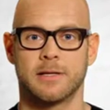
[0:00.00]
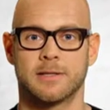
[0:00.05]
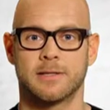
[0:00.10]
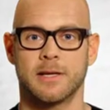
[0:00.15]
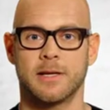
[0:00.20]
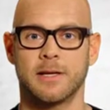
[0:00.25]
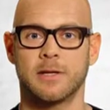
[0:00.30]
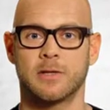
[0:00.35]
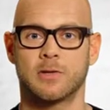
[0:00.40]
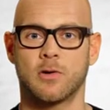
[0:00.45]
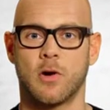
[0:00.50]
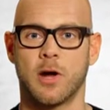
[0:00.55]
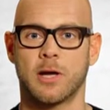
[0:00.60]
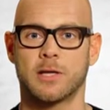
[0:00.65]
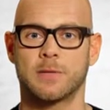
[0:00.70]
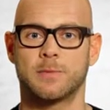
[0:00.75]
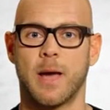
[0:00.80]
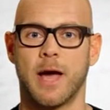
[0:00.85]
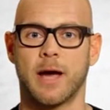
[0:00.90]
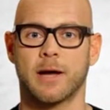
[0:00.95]
Sending
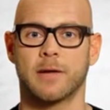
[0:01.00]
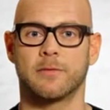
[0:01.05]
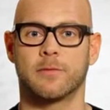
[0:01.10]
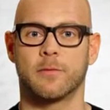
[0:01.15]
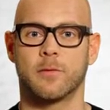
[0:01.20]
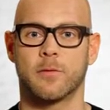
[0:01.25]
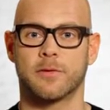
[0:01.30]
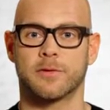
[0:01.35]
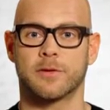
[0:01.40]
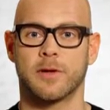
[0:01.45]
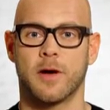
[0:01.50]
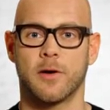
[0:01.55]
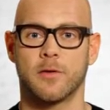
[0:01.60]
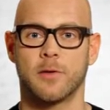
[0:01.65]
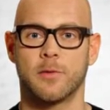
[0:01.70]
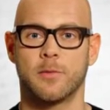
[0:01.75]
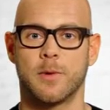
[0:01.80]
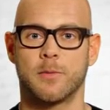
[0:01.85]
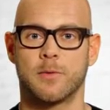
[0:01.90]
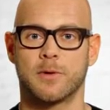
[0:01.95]
drawings back and forth to
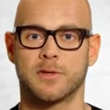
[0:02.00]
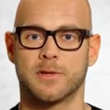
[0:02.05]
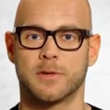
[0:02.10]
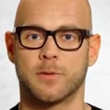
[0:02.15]
other members